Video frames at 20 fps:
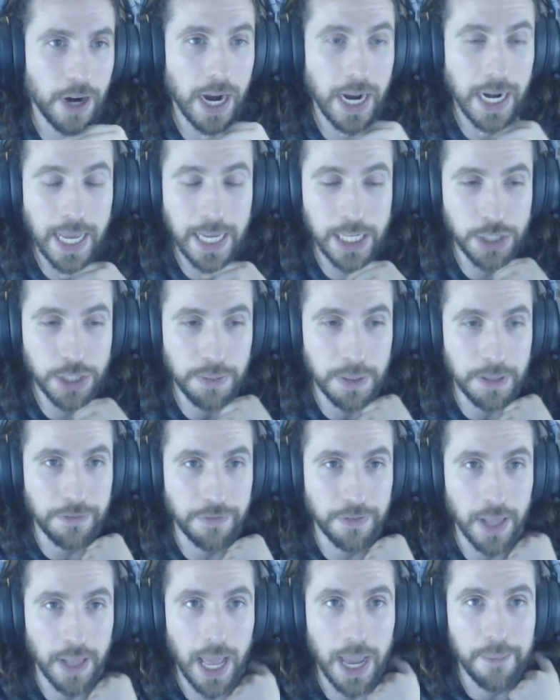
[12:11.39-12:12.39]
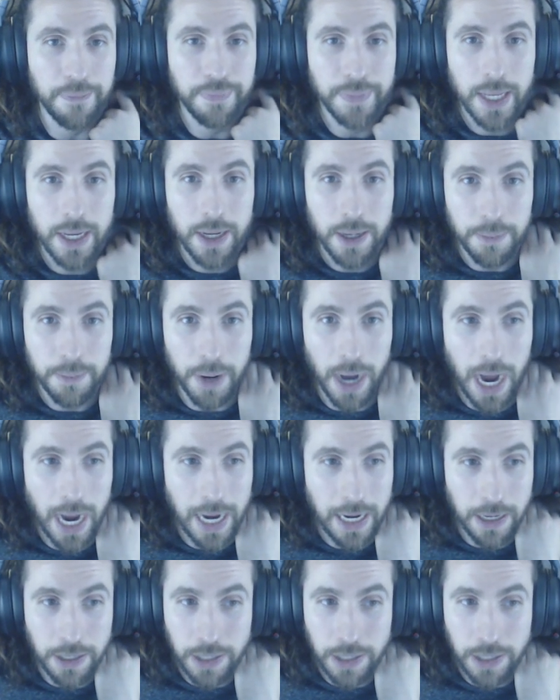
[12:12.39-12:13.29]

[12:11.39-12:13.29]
and HP flat. But